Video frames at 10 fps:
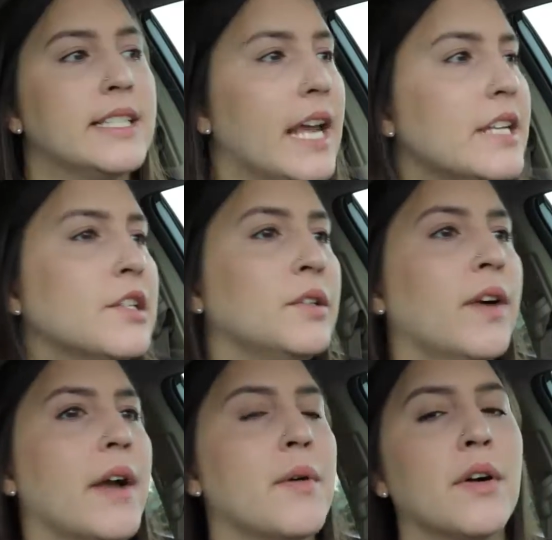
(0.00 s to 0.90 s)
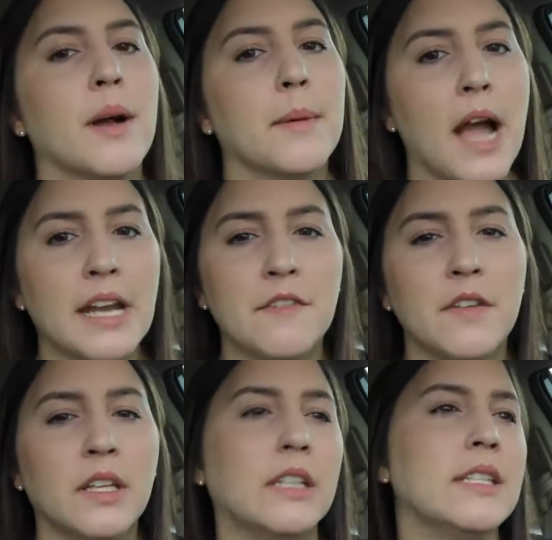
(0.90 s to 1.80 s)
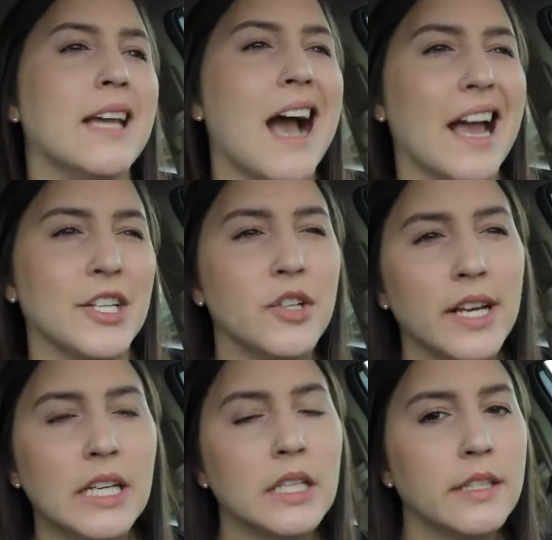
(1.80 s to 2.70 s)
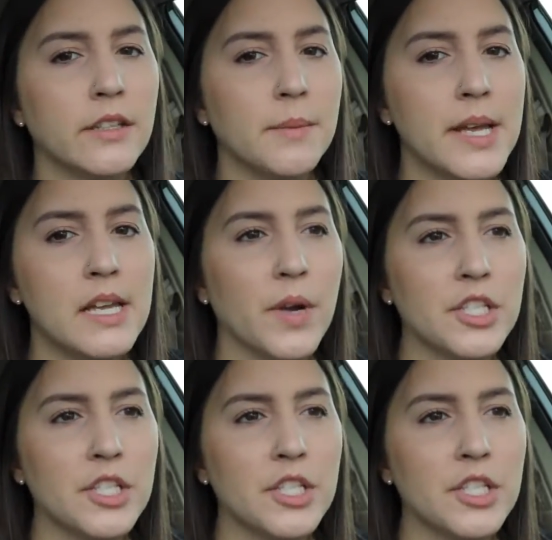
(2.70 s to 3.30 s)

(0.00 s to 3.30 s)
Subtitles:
Day 2, I woke up kind of feeling dehydrated a little bit,